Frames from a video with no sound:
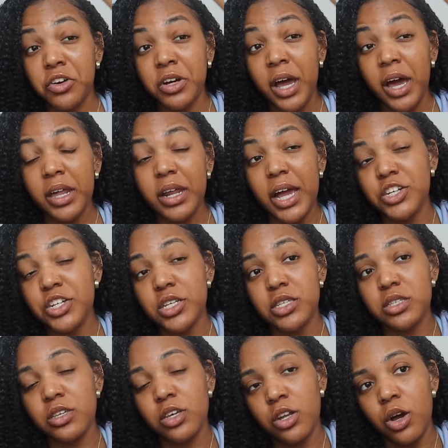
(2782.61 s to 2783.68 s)
or not. I
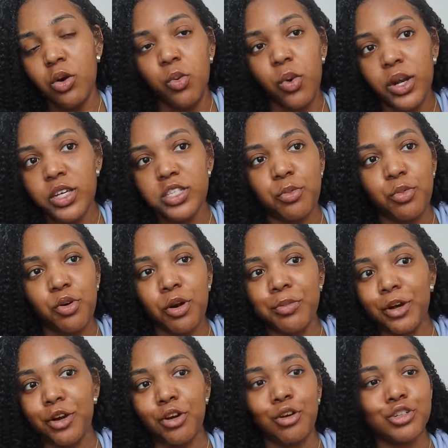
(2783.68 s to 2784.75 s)
just, you know, want to support
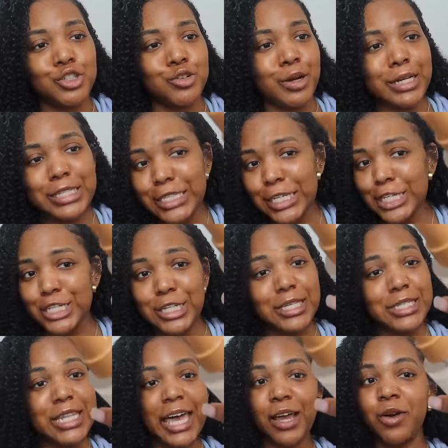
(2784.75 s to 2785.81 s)
my girl Tracy.
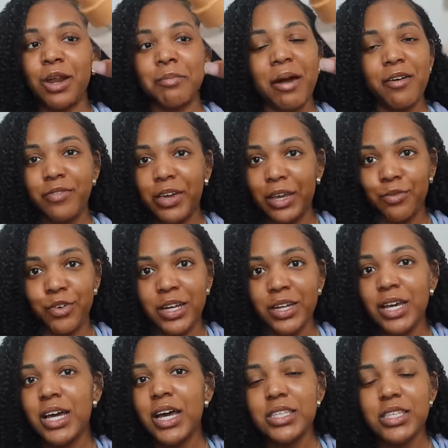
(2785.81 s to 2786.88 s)
She's like one of my favorite
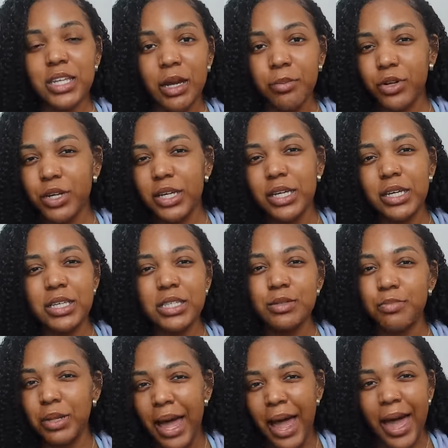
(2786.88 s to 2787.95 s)
celebrities,
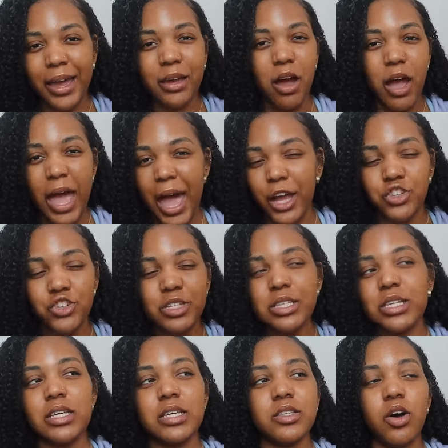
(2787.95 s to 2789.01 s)
Black
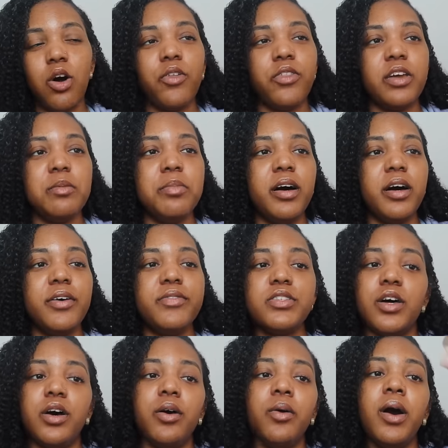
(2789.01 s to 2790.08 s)
actresses, all the above.
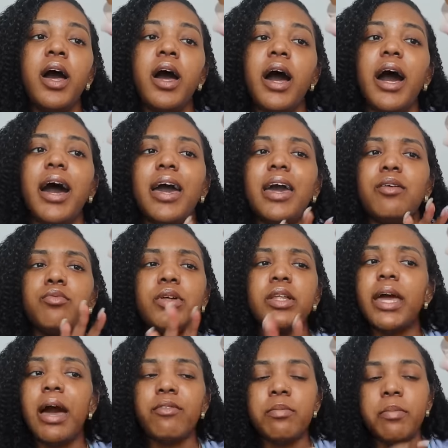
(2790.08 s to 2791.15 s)
So I really
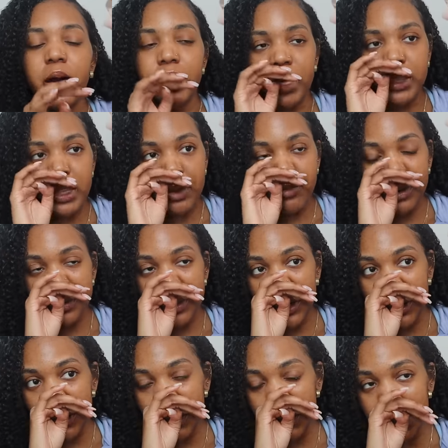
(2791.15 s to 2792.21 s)
haven't bought anything from
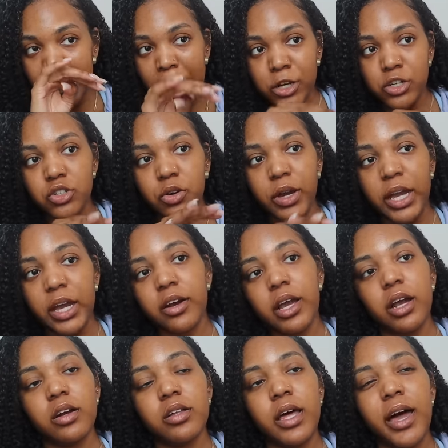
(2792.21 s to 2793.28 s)
her natural hair
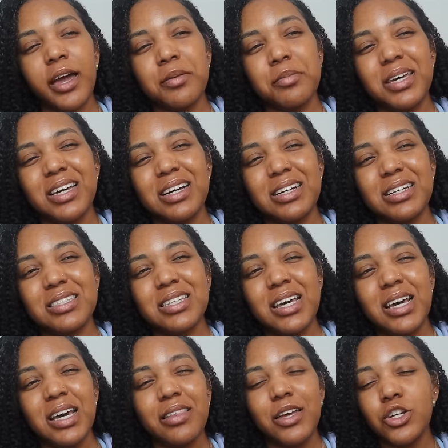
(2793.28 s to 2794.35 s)
care line because
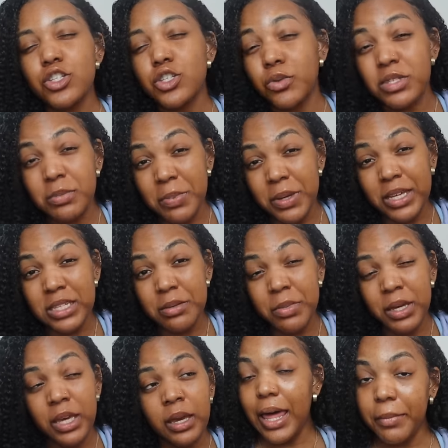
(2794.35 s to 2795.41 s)
they just don't speak to
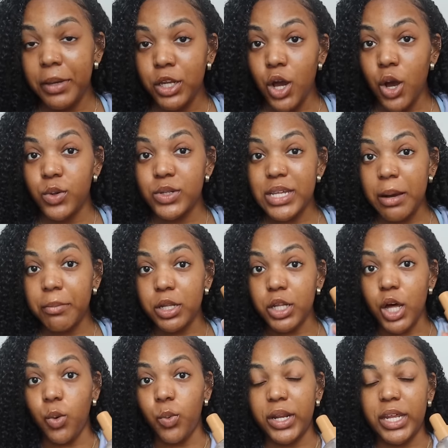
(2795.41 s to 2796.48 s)
me. Let me know down
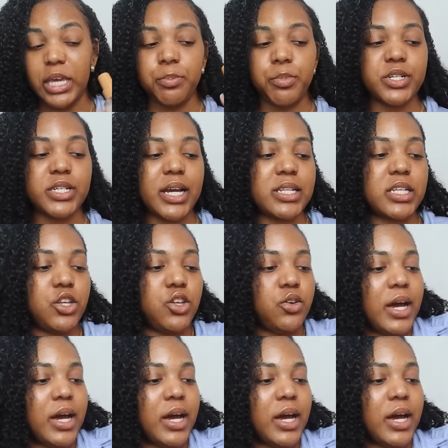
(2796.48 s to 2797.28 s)
below what heat protectant you